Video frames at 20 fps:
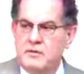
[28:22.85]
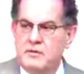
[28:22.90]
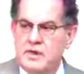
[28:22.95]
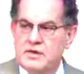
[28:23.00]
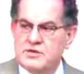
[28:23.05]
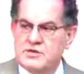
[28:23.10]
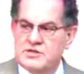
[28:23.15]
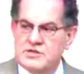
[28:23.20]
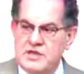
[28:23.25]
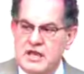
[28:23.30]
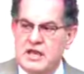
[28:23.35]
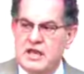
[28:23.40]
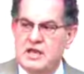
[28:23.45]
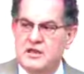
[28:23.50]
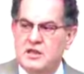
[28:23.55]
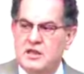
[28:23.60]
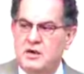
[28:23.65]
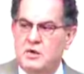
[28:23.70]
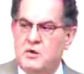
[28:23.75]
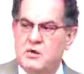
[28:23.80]
was
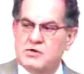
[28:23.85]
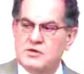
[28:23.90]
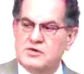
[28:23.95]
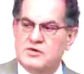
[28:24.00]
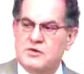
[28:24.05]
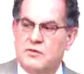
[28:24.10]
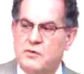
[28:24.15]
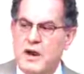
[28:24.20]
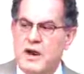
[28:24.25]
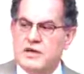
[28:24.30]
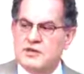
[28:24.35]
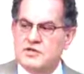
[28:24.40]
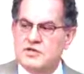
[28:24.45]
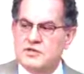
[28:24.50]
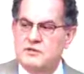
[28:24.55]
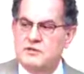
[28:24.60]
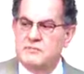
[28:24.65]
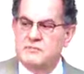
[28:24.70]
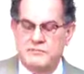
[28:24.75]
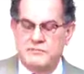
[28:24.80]
seeking the Lord's
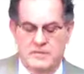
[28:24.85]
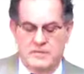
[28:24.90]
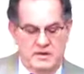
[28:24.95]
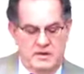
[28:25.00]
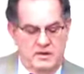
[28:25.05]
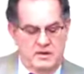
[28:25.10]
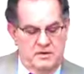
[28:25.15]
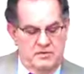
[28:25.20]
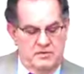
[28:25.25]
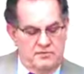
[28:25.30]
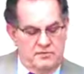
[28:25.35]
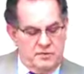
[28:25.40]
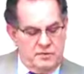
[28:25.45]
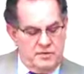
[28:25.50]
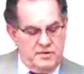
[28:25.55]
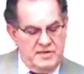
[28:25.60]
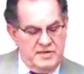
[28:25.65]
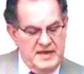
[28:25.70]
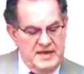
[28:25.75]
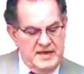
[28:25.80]
direction
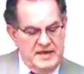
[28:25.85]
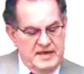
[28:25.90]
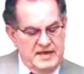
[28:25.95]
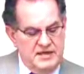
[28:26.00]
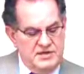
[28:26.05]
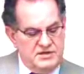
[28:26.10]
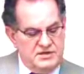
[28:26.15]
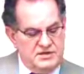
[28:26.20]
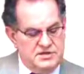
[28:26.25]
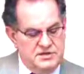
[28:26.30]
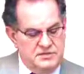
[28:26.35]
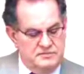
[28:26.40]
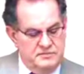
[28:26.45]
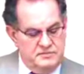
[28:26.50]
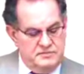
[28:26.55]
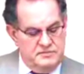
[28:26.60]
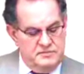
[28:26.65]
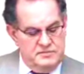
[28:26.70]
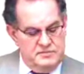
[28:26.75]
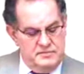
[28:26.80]
for
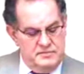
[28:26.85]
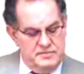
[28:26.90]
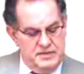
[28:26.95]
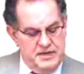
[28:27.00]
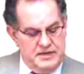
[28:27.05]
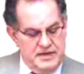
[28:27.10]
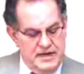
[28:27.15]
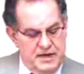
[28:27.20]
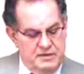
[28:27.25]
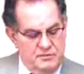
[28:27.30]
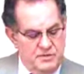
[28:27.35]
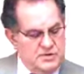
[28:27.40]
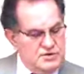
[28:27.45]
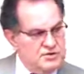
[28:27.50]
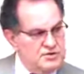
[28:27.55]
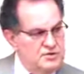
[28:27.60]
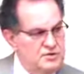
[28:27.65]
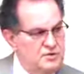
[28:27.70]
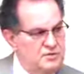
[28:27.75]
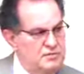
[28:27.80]
these that they would
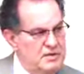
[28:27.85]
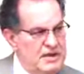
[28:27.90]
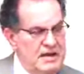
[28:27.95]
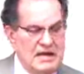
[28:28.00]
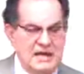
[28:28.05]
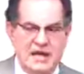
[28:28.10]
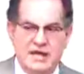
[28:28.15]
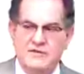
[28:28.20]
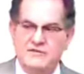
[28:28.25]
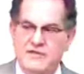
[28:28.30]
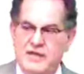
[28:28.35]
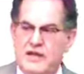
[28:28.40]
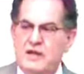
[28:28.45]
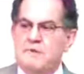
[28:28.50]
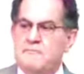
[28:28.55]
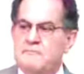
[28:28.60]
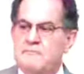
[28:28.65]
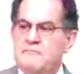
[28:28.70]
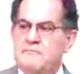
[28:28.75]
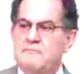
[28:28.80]
soon be
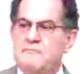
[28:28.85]
leaving,